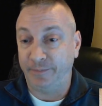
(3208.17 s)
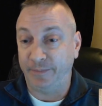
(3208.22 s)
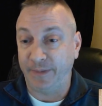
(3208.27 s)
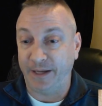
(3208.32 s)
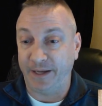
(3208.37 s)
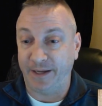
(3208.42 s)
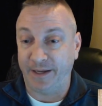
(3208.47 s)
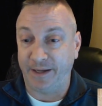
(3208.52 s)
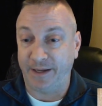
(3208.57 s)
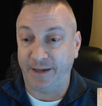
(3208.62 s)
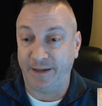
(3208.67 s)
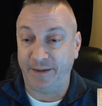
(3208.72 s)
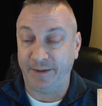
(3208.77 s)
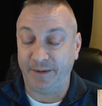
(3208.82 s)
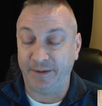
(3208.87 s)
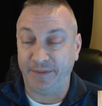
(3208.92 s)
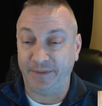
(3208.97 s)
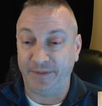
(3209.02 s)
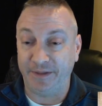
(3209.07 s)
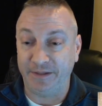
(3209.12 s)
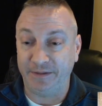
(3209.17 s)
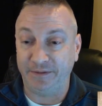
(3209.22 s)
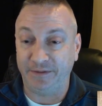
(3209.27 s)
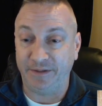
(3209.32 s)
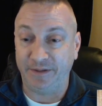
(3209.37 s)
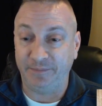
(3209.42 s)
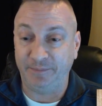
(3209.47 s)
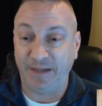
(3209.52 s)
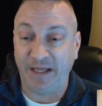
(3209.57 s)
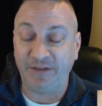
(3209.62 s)

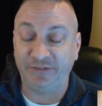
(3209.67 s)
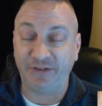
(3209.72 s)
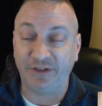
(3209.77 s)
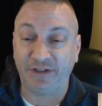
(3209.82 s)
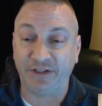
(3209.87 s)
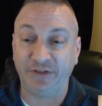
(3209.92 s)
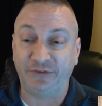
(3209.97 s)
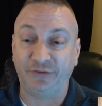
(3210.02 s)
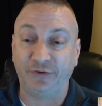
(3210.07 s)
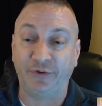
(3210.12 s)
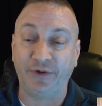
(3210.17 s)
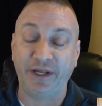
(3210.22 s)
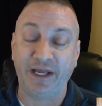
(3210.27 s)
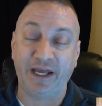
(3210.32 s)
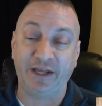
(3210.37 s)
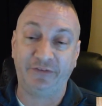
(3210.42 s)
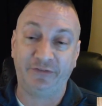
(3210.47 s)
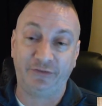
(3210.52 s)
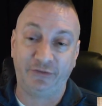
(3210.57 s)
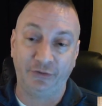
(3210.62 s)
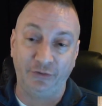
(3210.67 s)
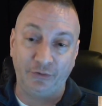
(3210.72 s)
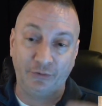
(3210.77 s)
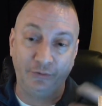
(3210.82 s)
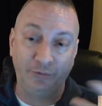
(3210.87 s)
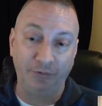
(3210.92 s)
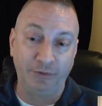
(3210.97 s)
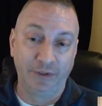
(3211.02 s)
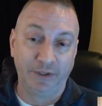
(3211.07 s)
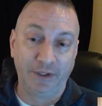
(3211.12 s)
That basically Sony has
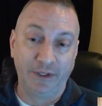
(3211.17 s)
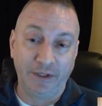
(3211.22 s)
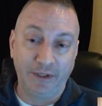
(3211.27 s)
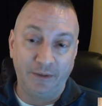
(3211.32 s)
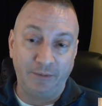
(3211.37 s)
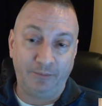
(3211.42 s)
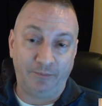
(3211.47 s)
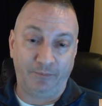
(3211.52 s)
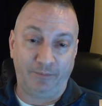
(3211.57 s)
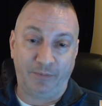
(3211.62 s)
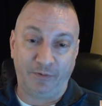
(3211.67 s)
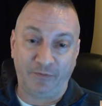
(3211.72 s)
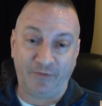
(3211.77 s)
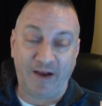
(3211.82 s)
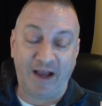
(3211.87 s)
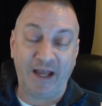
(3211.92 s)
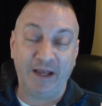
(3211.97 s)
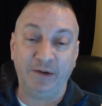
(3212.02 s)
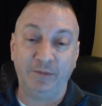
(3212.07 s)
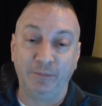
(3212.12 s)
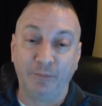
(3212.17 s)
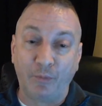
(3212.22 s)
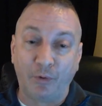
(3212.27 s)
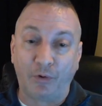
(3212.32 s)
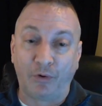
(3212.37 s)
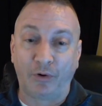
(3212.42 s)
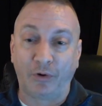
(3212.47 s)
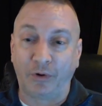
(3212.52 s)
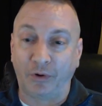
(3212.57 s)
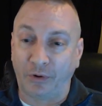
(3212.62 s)
to provide
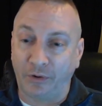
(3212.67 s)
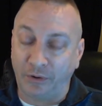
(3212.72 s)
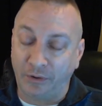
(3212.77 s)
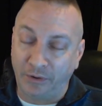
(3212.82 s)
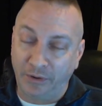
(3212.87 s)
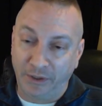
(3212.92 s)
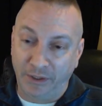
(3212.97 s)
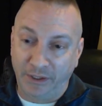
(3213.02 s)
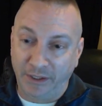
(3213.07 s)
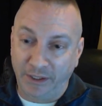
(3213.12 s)
more